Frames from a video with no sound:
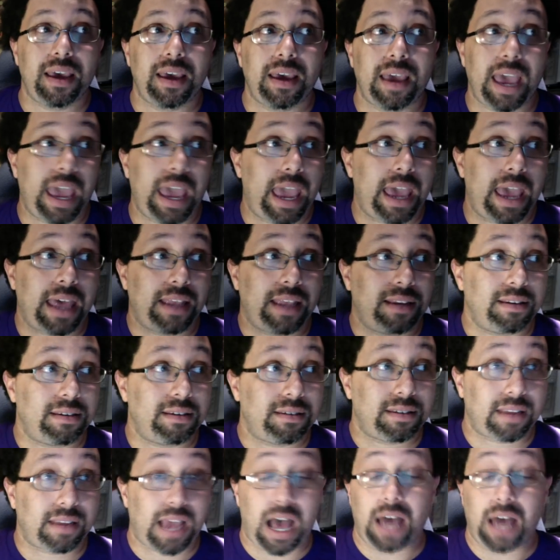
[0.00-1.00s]

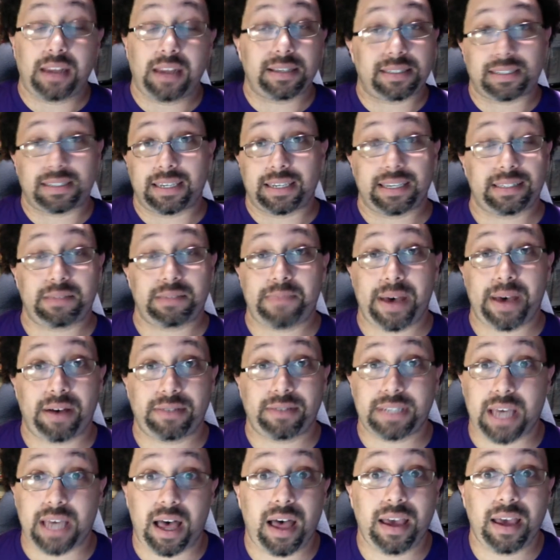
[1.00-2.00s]
And honestly, it's about
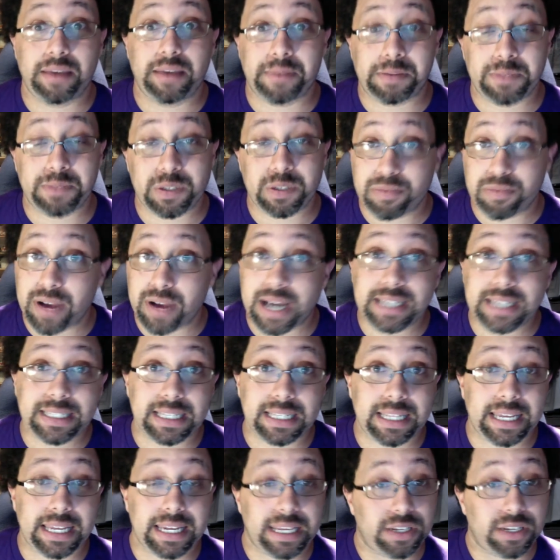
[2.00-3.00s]
time. I'm surprised that
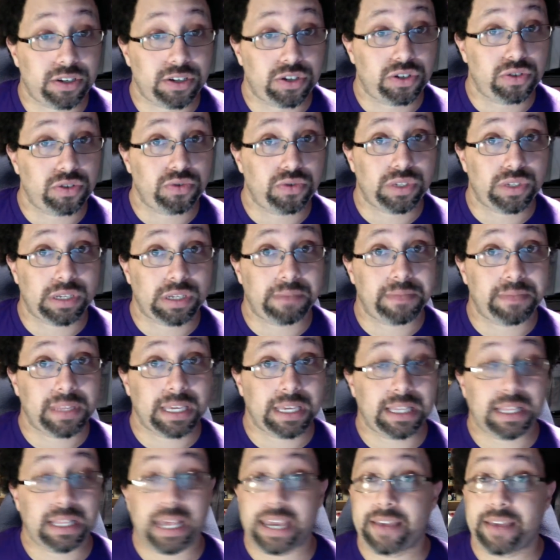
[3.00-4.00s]
they didn't do
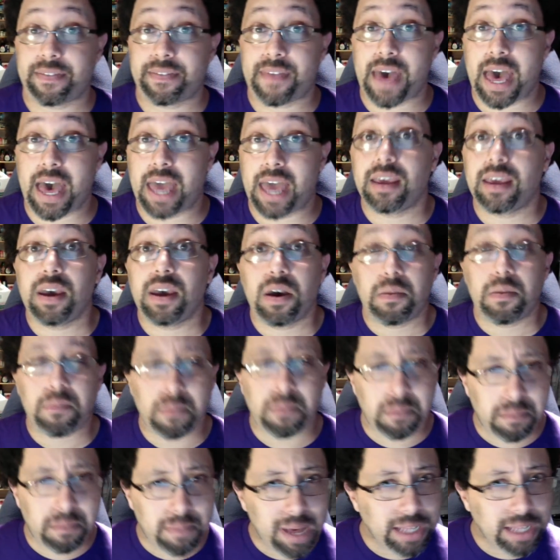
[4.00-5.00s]
something like that
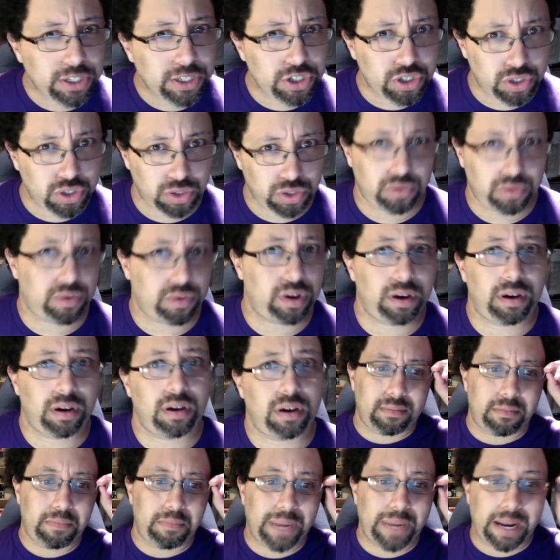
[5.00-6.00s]
much
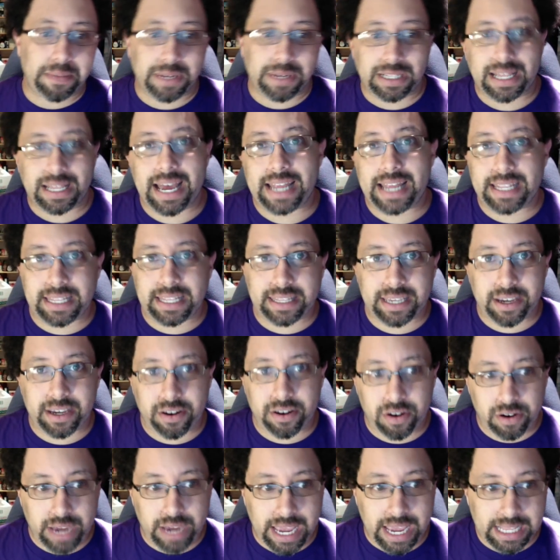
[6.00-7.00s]
sooner, but I'm glad that
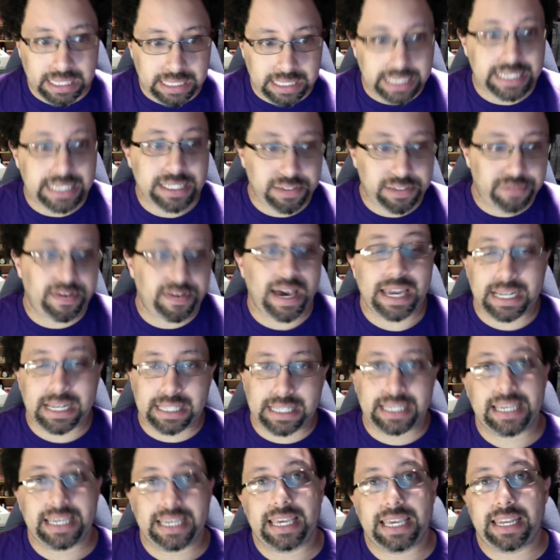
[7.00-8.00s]
they're at least
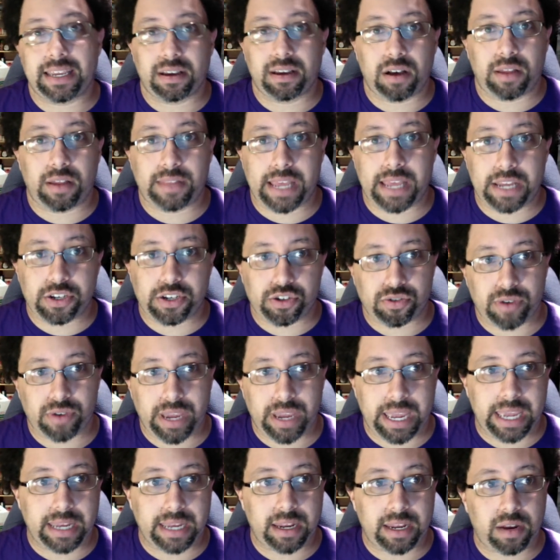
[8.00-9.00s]
finally getting on that
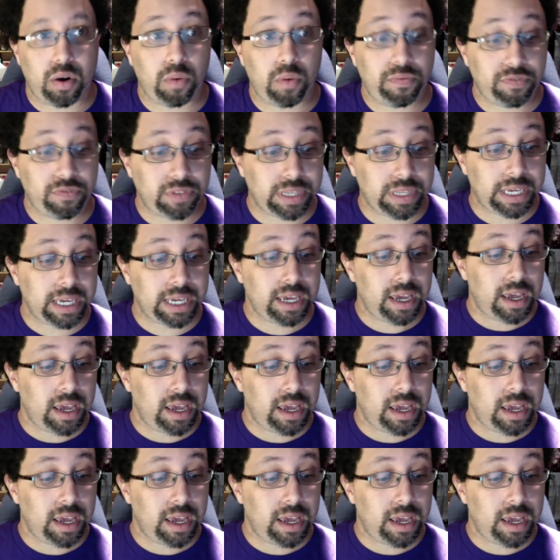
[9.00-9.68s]
train, and hopefully